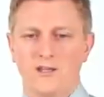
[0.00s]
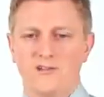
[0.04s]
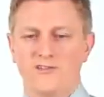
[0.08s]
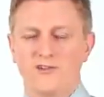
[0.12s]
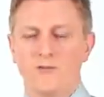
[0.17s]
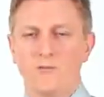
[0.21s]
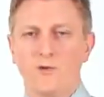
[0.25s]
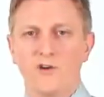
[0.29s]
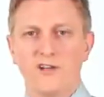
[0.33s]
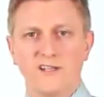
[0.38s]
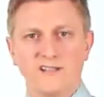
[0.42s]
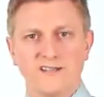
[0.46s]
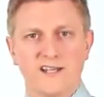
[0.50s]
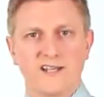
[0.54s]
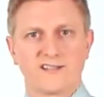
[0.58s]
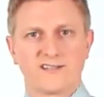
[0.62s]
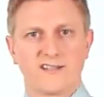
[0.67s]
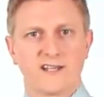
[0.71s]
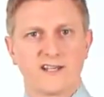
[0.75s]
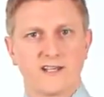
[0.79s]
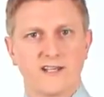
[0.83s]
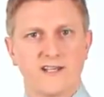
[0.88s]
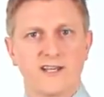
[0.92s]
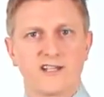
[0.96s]
So what is
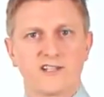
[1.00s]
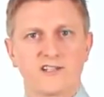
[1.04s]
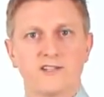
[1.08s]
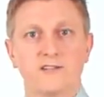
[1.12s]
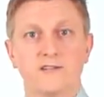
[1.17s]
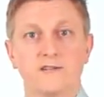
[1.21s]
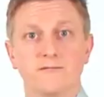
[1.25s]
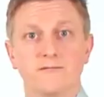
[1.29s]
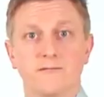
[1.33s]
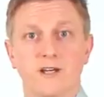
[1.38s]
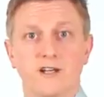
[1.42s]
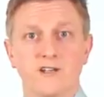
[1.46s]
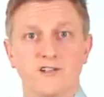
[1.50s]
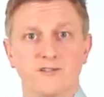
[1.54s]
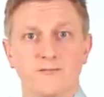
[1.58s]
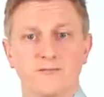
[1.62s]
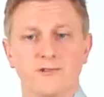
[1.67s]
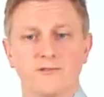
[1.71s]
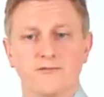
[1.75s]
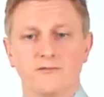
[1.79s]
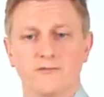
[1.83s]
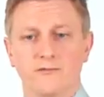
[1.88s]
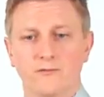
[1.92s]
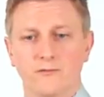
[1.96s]
asset collection and
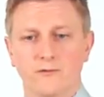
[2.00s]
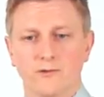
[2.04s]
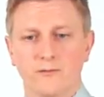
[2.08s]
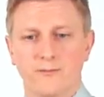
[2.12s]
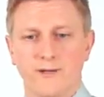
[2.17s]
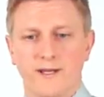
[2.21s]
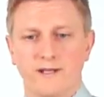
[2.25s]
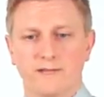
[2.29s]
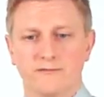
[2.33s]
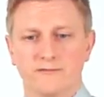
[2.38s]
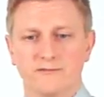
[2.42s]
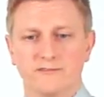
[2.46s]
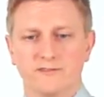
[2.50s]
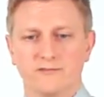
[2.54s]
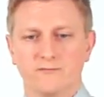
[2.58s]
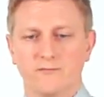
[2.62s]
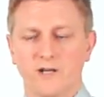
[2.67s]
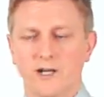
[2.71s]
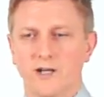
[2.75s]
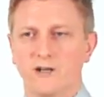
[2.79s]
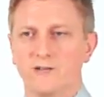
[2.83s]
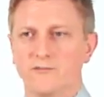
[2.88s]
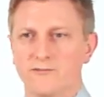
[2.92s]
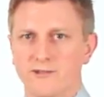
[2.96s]
management all about?
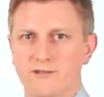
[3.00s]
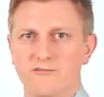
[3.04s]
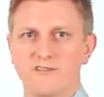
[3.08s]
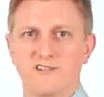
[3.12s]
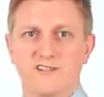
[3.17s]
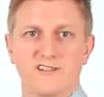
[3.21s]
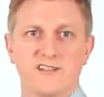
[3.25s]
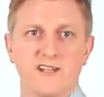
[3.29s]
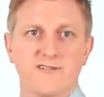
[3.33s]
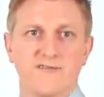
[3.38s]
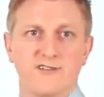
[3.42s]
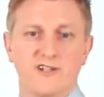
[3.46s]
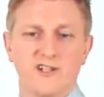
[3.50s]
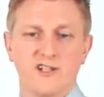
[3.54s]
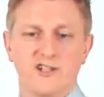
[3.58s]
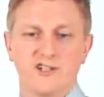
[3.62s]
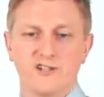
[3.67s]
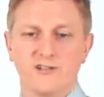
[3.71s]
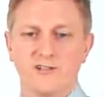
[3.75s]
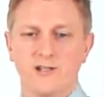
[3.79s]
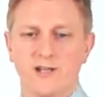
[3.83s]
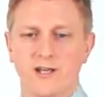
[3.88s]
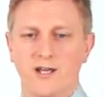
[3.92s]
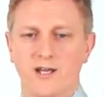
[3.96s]
Well, there is a
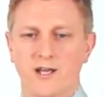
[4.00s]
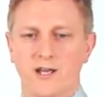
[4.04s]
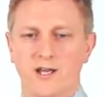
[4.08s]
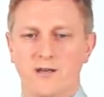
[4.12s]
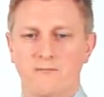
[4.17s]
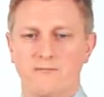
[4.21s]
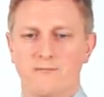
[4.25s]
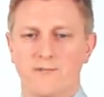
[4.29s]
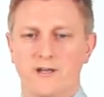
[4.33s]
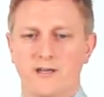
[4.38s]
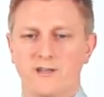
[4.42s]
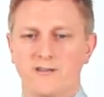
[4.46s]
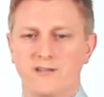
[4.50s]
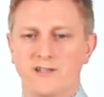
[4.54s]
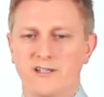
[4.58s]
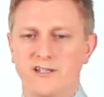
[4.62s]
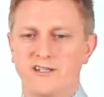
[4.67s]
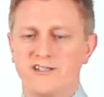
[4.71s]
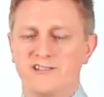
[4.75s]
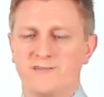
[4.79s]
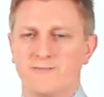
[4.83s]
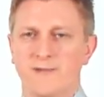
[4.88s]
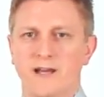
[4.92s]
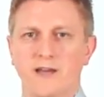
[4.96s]
definition and
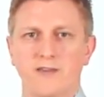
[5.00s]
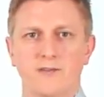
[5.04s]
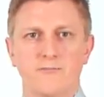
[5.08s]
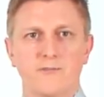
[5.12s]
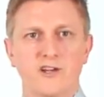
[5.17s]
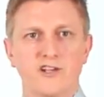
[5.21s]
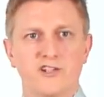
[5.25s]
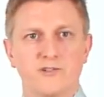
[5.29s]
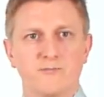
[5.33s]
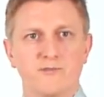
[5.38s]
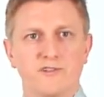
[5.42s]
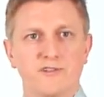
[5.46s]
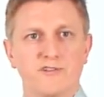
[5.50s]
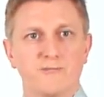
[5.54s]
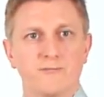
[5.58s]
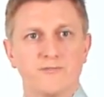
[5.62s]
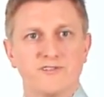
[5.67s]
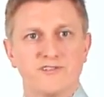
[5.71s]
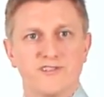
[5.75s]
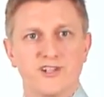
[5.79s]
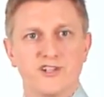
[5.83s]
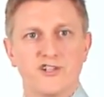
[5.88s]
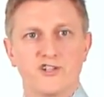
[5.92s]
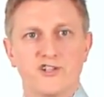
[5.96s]
it's about the measurement of
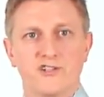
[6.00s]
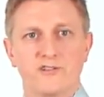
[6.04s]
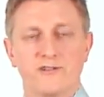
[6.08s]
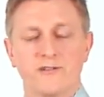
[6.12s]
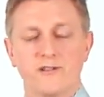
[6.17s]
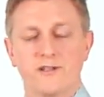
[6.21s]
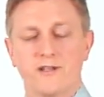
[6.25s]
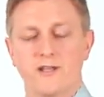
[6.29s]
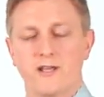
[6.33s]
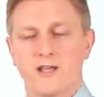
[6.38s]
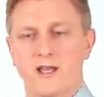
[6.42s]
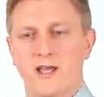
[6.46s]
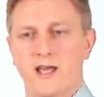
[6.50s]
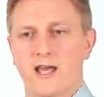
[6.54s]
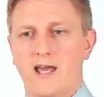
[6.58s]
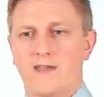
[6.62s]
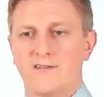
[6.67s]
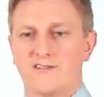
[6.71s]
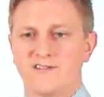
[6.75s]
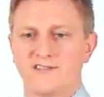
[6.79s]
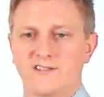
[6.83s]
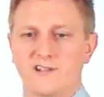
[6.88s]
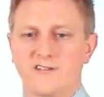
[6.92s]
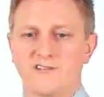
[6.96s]
position
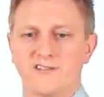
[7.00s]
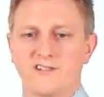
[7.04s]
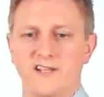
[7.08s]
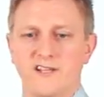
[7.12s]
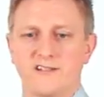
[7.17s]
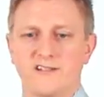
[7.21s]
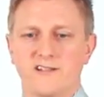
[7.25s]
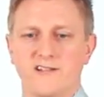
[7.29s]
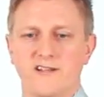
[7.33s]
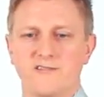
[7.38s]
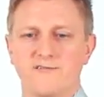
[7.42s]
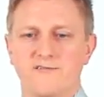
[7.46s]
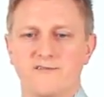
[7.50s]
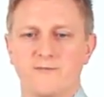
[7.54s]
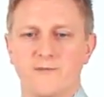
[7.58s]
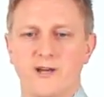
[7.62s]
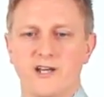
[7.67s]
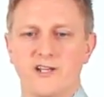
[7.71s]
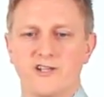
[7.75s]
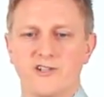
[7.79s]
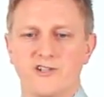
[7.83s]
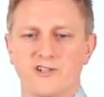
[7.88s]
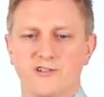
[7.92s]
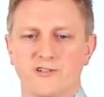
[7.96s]
and associated
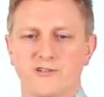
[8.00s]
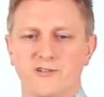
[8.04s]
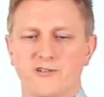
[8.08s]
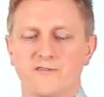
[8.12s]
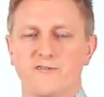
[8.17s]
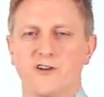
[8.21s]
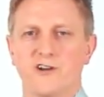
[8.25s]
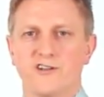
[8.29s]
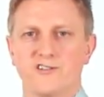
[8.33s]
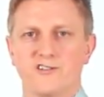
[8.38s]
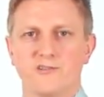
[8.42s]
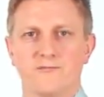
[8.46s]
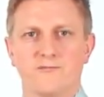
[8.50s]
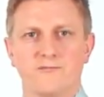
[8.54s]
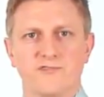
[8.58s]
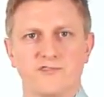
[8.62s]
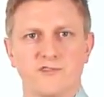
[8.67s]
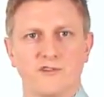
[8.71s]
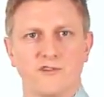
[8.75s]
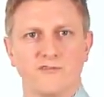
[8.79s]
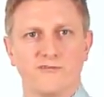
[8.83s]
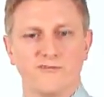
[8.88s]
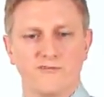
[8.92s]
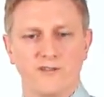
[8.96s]
information of
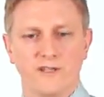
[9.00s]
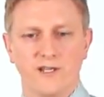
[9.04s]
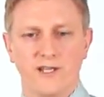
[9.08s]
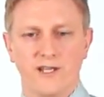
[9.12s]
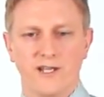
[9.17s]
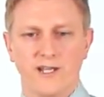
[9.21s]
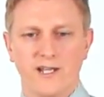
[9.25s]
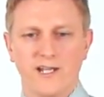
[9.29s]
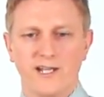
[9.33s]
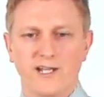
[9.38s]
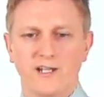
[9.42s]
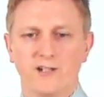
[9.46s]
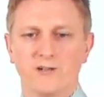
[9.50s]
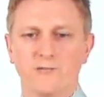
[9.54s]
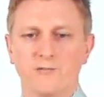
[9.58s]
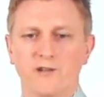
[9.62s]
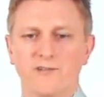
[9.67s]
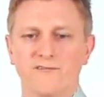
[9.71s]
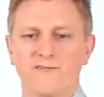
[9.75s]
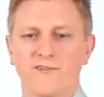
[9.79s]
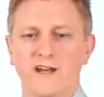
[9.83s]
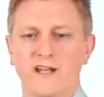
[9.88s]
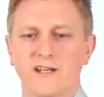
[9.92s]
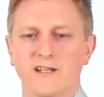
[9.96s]
items of
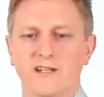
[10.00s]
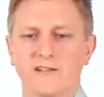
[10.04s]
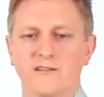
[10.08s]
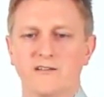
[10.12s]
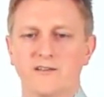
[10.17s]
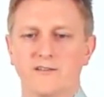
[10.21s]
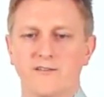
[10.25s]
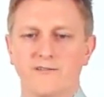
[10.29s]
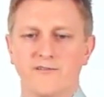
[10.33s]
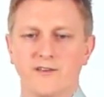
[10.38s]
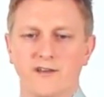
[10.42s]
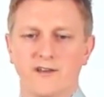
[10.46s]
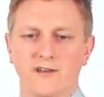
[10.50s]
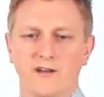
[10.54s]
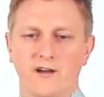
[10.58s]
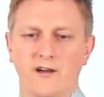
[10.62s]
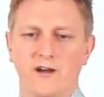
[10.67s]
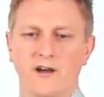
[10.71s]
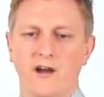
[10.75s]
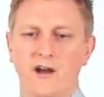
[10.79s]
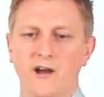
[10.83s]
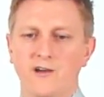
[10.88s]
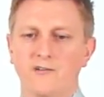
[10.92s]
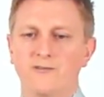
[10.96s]
economic value that
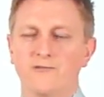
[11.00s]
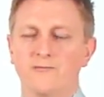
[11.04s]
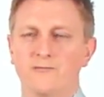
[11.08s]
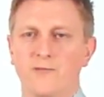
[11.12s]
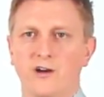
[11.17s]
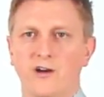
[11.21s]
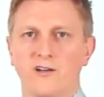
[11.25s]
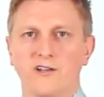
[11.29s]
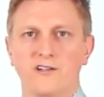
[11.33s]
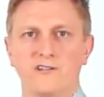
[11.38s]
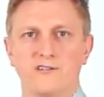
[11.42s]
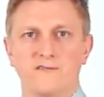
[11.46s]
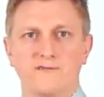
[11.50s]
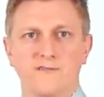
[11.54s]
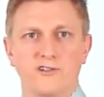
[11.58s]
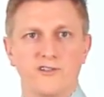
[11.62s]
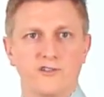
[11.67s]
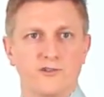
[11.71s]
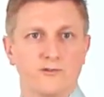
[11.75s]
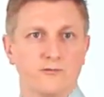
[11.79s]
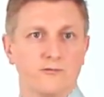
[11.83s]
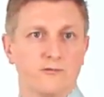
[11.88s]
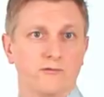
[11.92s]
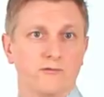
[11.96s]
are owned by an
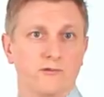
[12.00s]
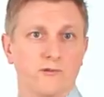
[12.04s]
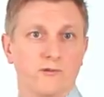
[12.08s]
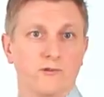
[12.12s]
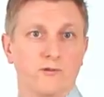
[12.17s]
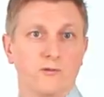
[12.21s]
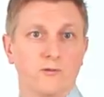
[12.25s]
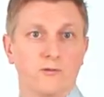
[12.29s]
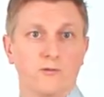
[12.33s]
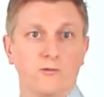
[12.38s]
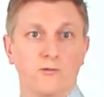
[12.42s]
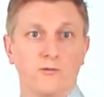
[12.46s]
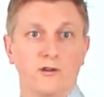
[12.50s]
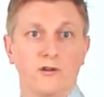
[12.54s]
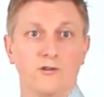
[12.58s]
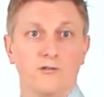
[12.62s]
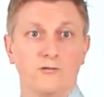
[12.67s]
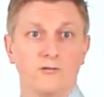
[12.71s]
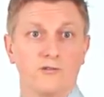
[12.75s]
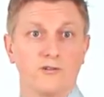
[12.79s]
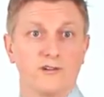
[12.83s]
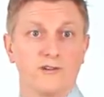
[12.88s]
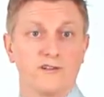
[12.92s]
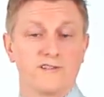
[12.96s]
individual or an
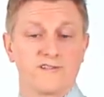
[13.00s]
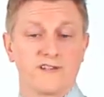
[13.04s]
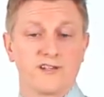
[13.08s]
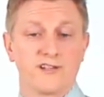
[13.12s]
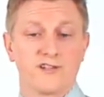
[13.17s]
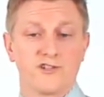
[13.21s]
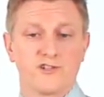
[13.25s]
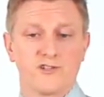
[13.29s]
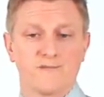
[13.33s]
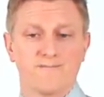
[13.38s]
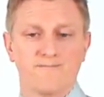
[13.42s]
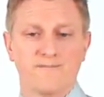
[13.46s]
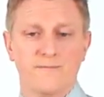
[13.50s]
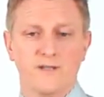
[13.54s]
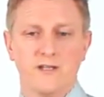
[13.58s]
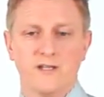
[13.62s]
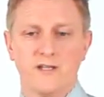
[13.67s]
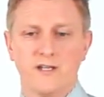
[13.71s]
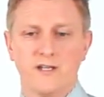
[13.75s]
organisation.